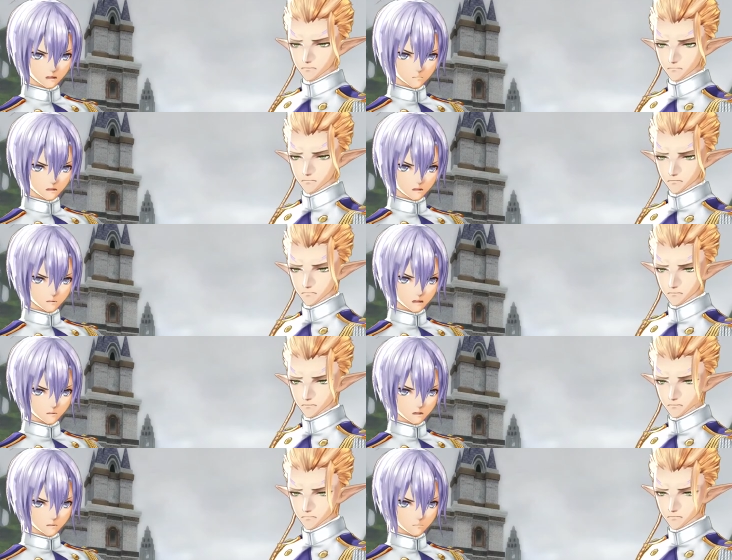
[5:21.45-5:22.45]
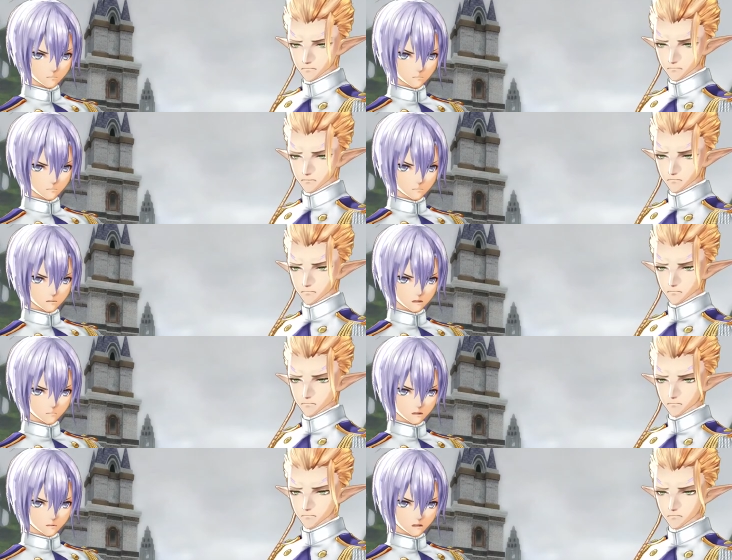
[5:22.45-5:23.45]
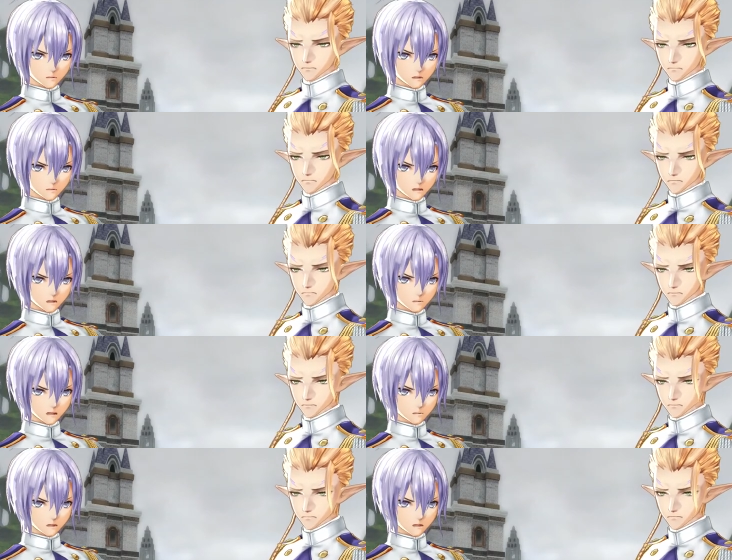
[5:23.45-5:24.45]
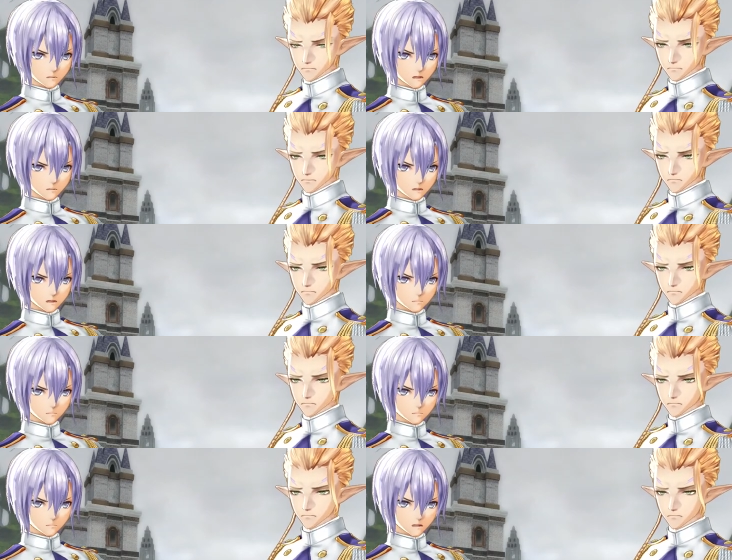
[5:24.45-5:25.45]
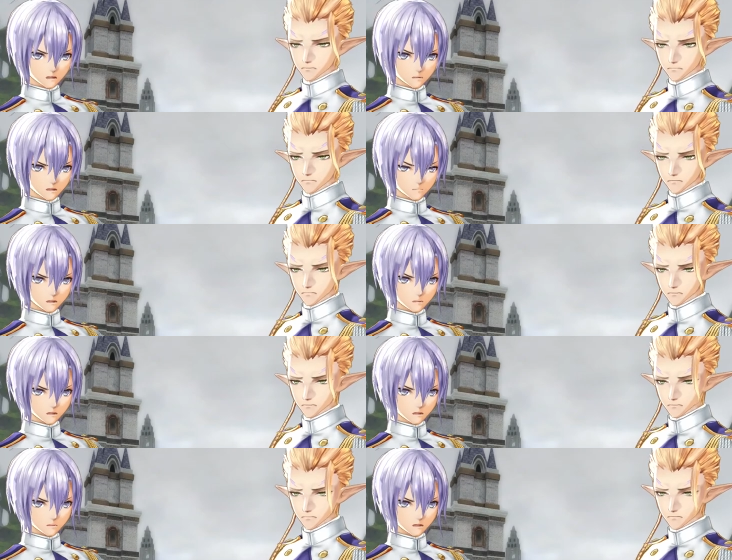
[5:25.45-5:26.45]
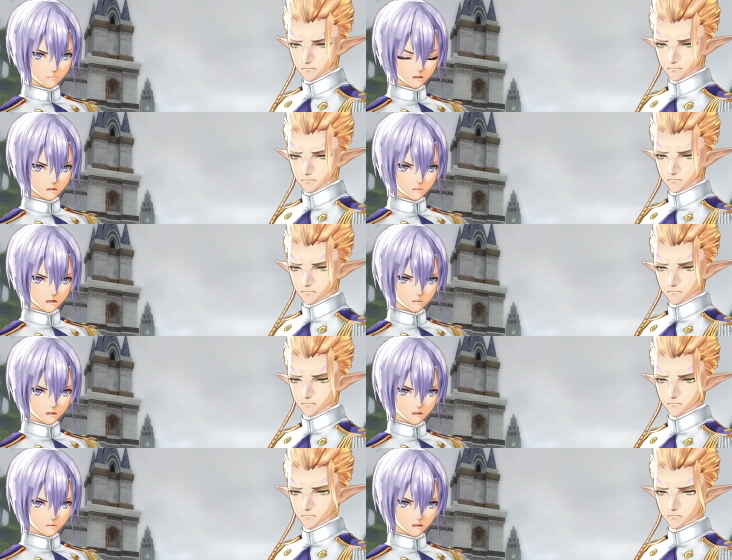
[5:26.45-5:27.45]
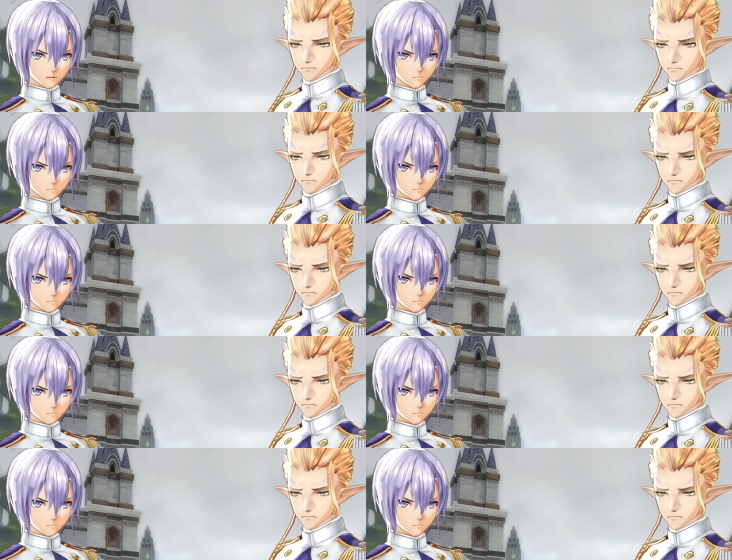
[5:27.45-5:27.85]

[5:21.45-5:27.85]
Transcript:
Speaker 1: hard we hit. At this point, we have no choice. The path to stopping Deus is through Zest.